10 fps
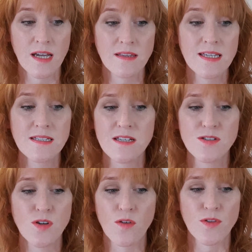This is
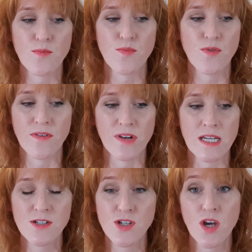not the
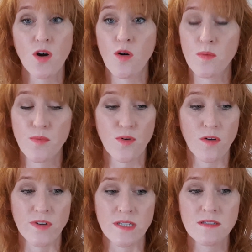privilege or
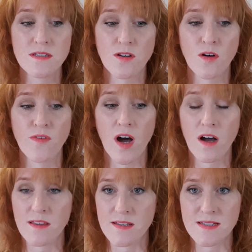province of
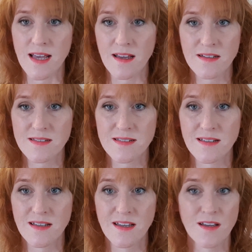either sex,
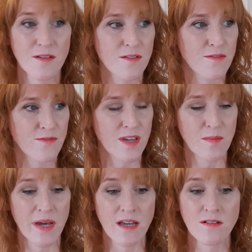
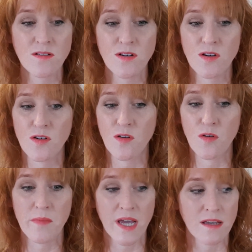female or
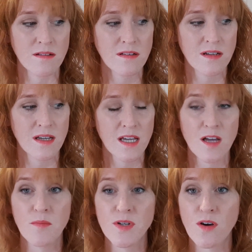male,
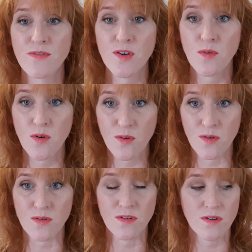but of you
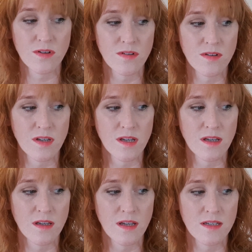all,
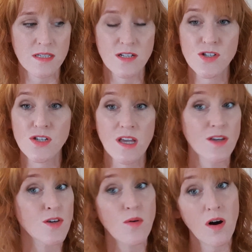since
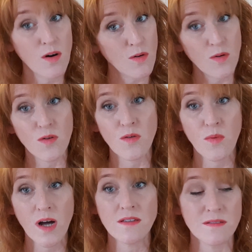you are all
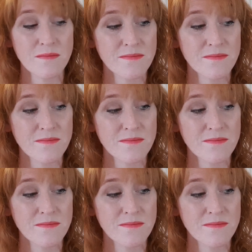one.